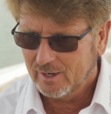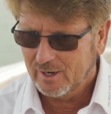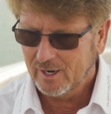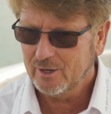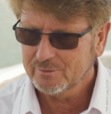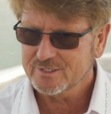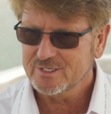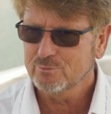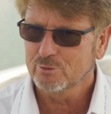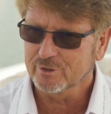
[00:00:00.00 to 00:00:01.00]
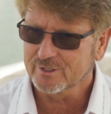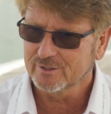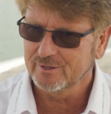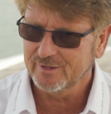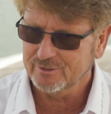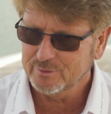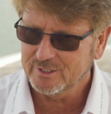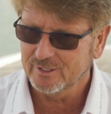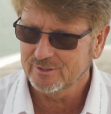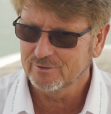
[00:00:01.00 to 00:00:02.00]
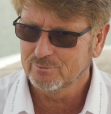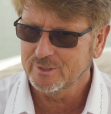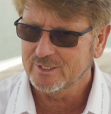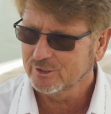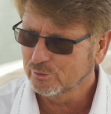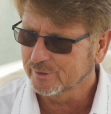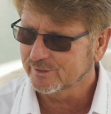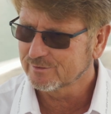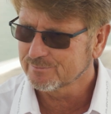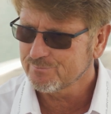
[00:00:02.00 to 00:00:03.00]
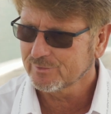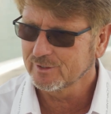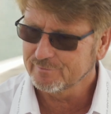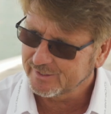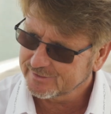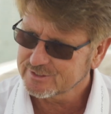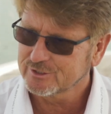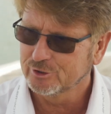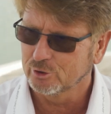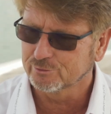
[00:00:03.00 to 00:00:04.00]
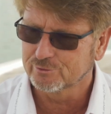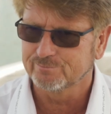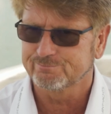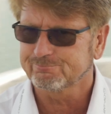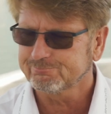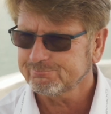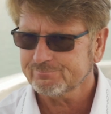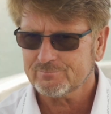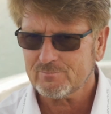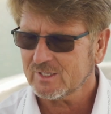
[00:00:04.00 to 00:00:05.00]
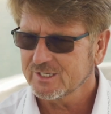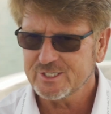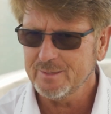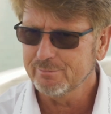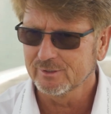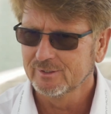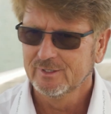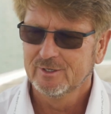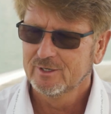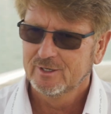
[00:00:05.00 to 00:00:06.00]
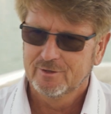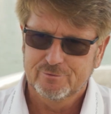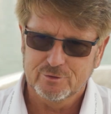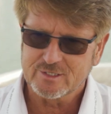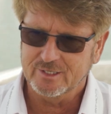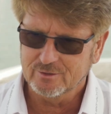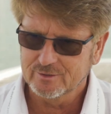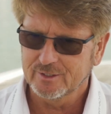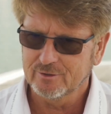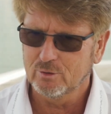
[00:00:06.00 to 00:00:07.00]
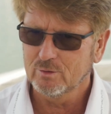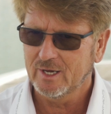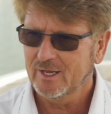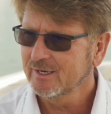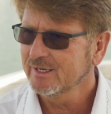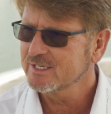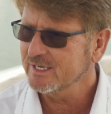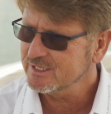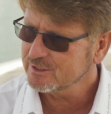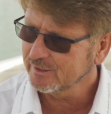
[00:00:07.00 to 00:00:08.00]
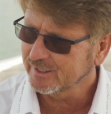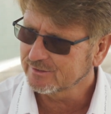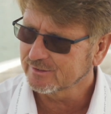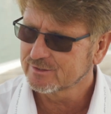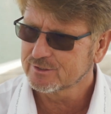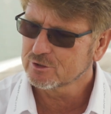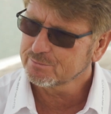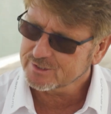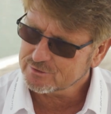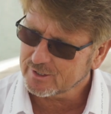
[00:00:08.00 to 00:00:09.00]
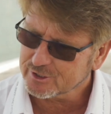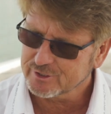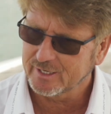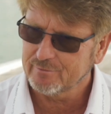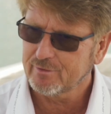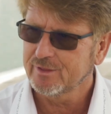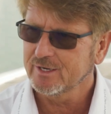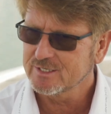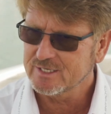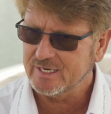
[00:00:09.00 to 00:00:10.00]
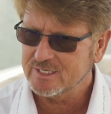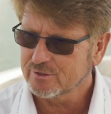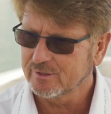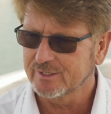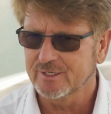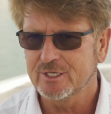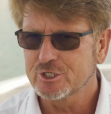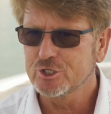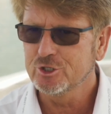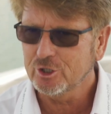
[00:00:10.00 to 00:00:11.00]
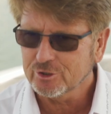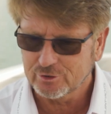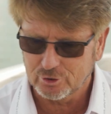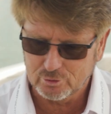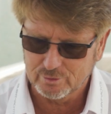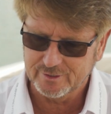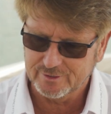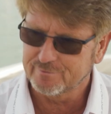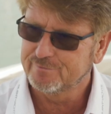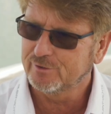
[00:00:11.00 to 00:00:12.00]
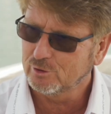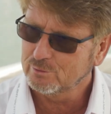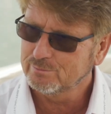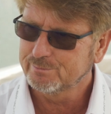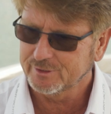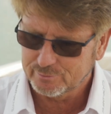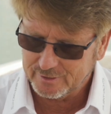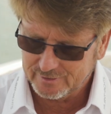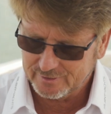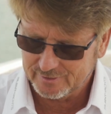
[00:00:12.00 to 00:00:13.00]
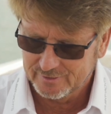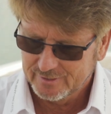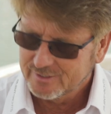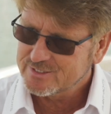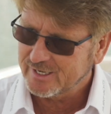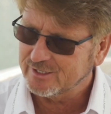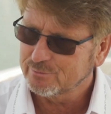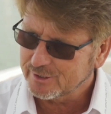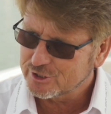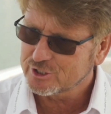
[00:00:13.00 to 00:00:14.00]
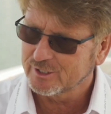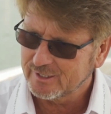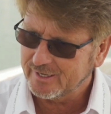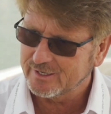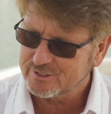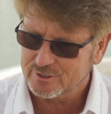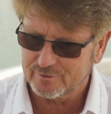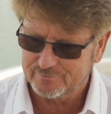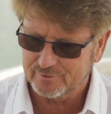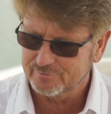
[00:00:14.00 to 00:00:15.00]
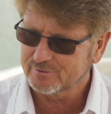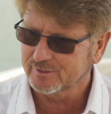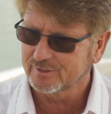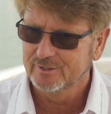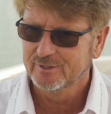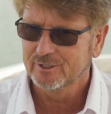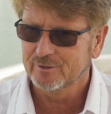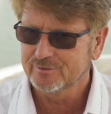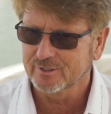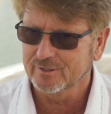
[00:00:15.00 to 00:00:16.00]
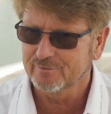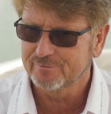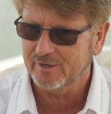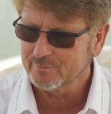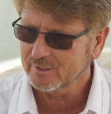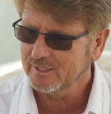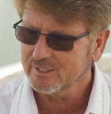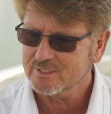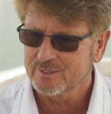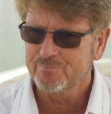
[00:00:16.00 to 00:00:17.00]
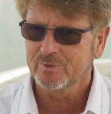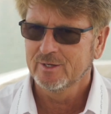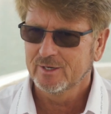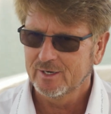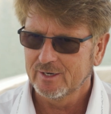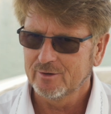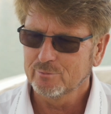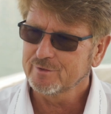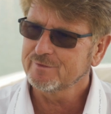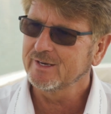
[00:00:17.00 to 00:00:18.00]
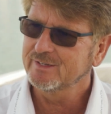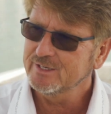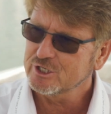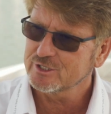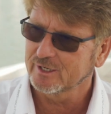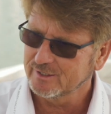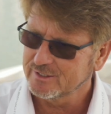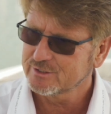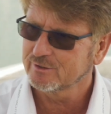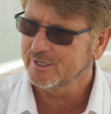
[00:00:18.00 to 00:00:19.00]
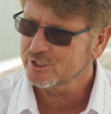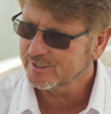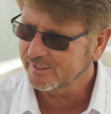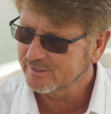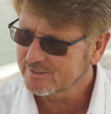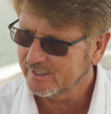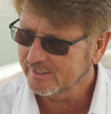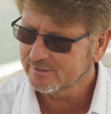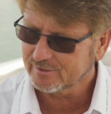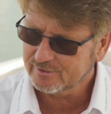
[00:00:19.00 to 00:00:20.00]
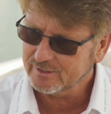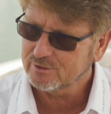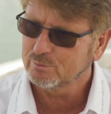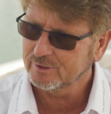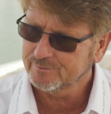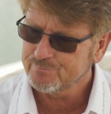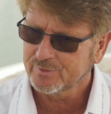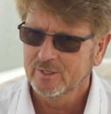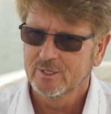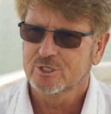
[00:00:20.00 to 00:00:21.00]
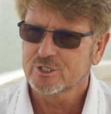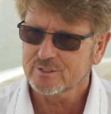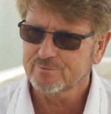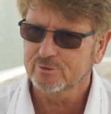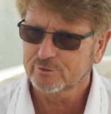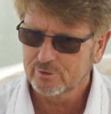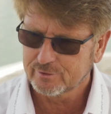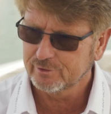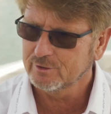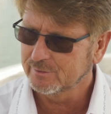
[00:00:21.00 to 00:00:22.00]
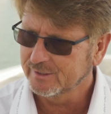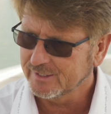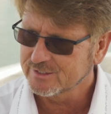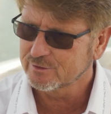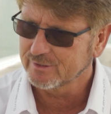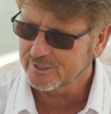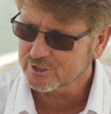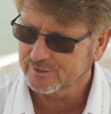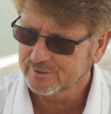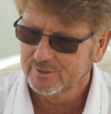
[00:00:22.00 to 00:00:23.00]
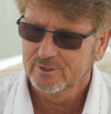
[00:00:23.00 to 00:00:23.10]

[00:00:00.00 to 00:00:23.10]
How does it work that we can do it if others don't? Simple. Firstly, the whole hull is insulated, superstructure, everything is insulated. It's not only the foam between the sandwich layers of the fiberglass. We have additional insulation inside, a thick one, just for thermal insulation.